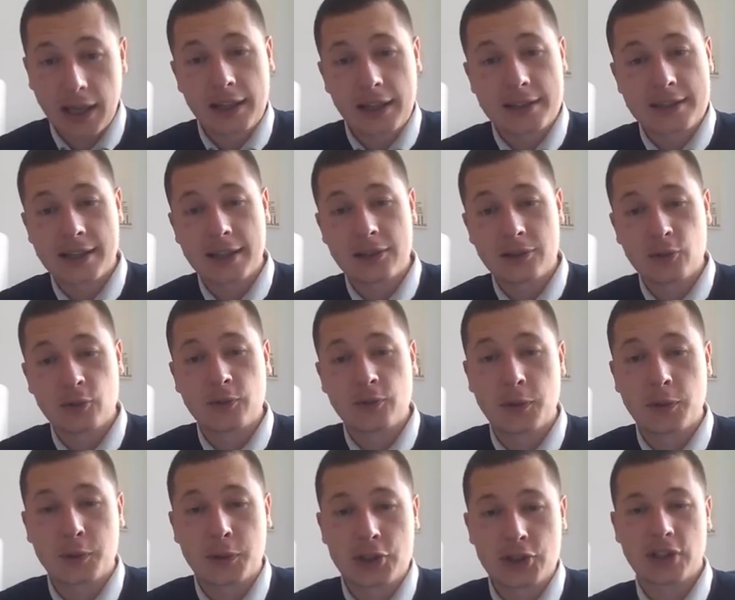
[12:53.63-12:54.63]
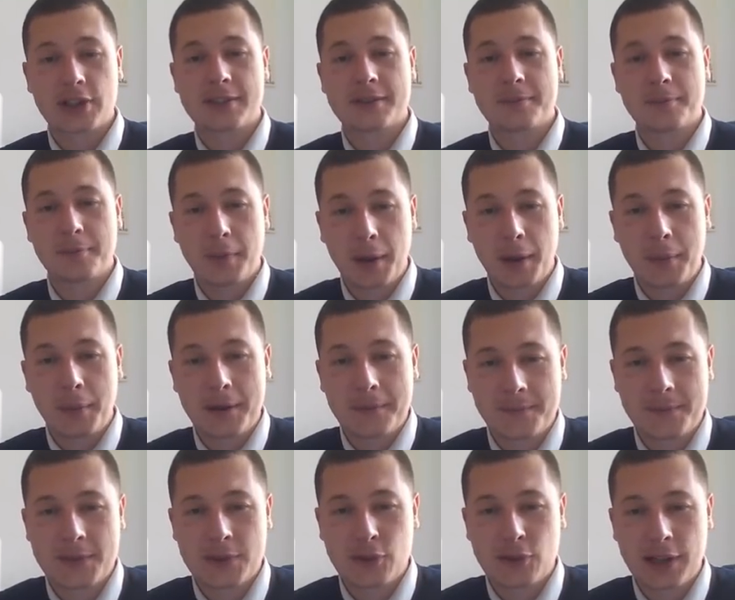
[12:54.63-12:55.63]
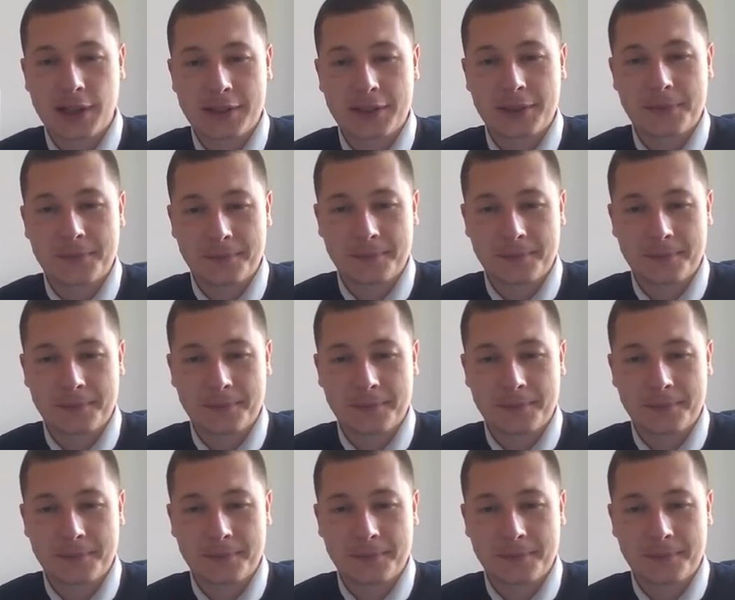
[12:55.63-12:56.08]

and stay tuned for more chess. Bye bye. See you later.